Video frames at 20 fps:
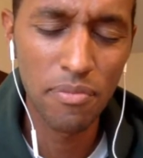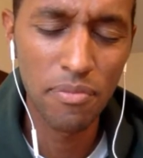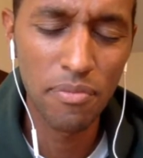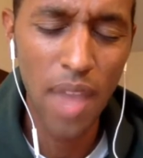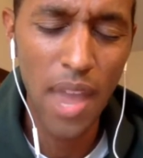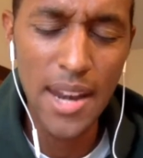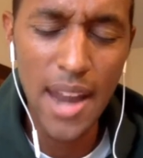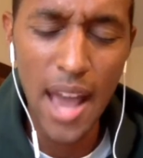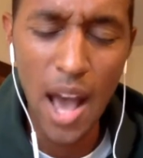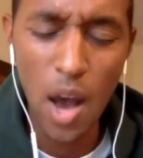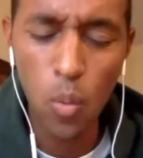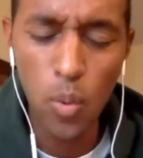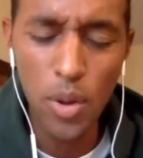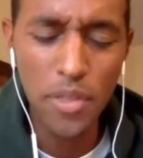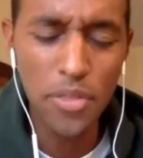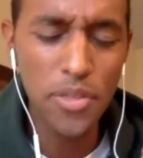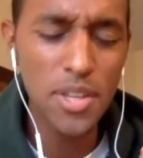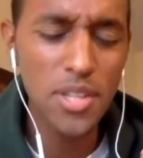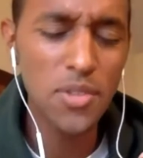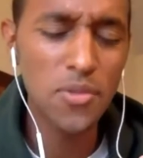And now,
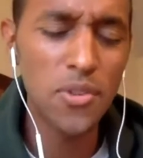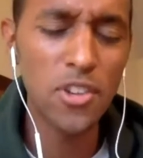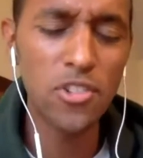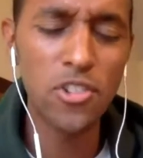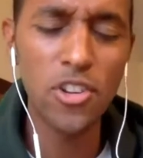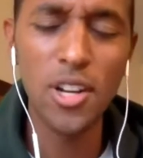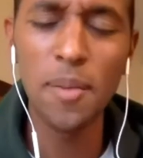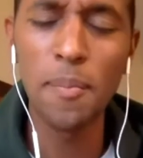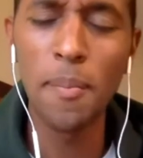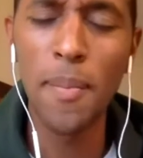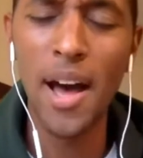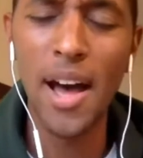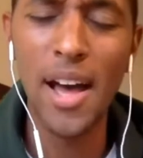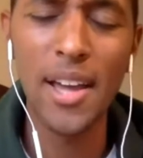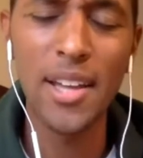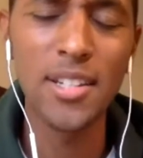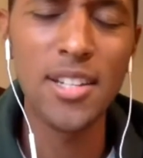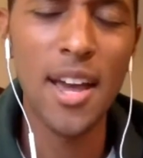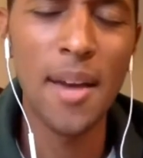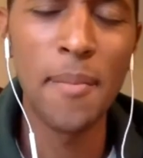with this vision in
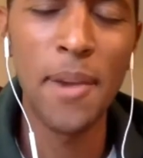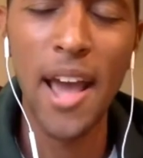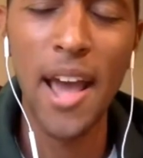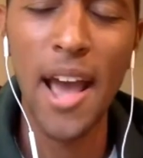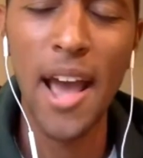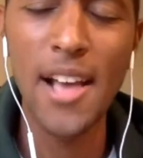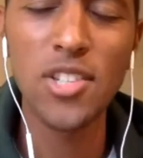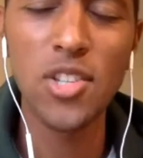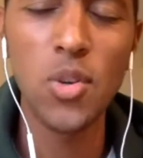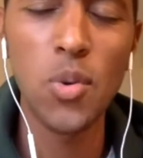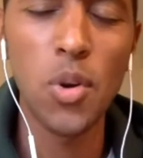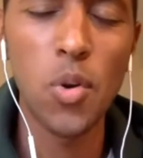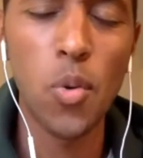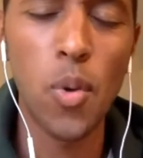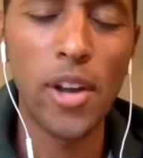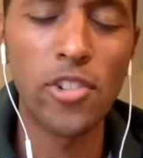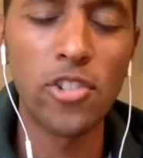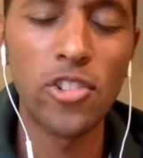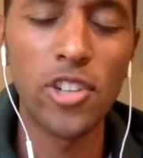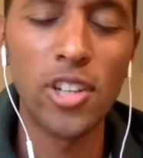mind, I'm going to ask you a
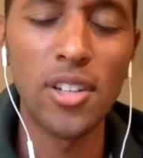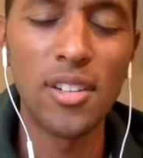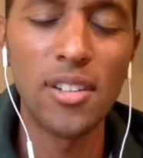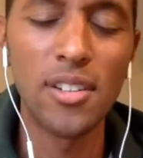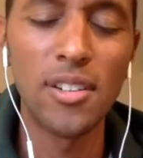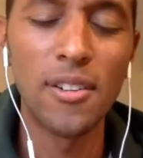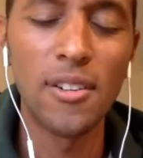question.